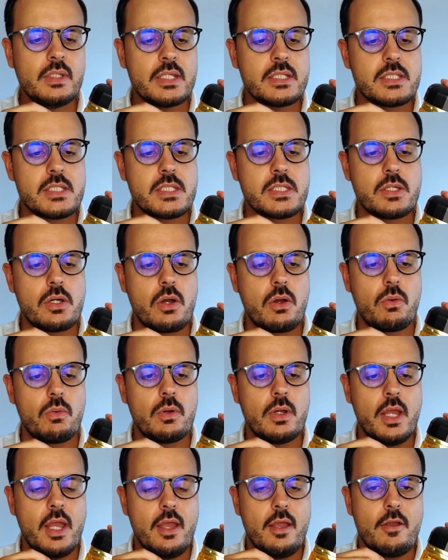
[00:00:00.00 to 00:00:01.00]
And
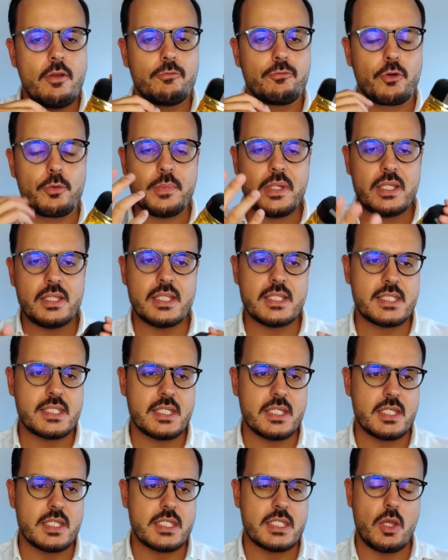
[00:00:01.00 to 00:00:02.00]
so for me,
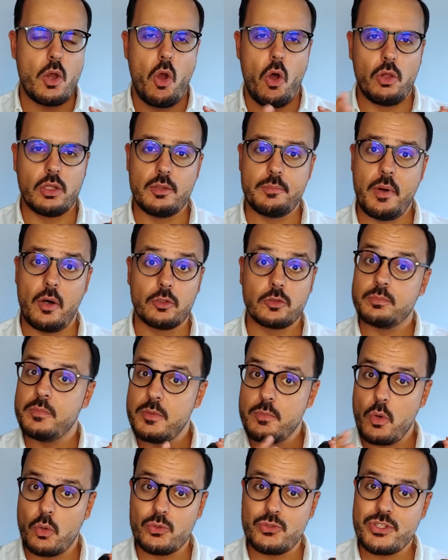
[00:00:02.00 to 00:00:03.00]
this is all about
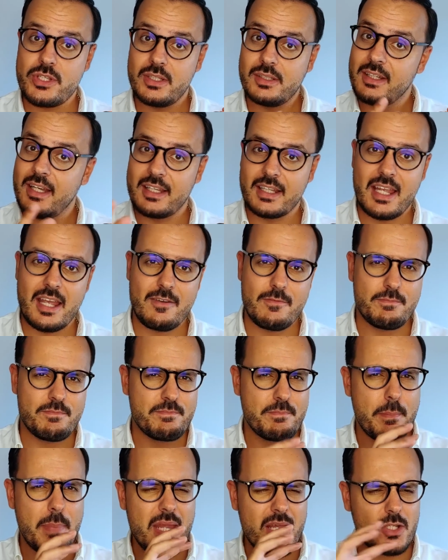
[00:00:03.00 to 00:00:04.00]
mimosa. Again,
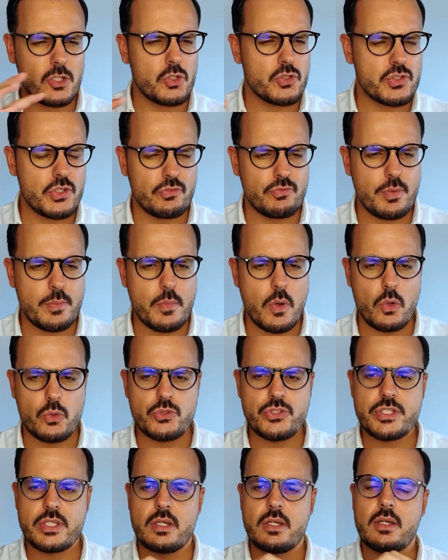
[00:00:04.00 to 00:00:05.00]
big dose of
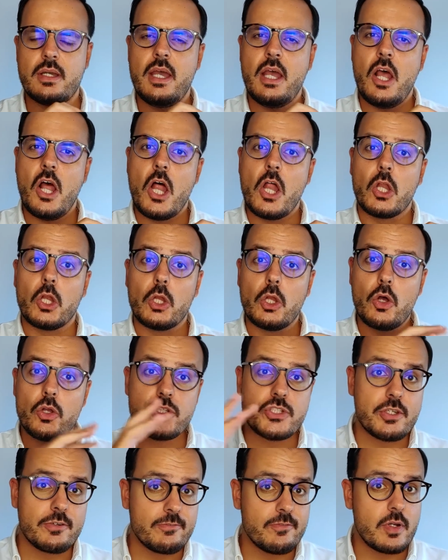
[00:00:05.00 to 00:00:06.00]
mimosa,
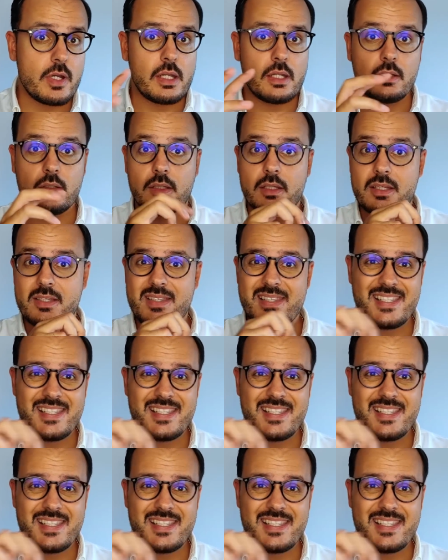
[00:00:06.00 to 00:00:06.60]
lots of vanilla,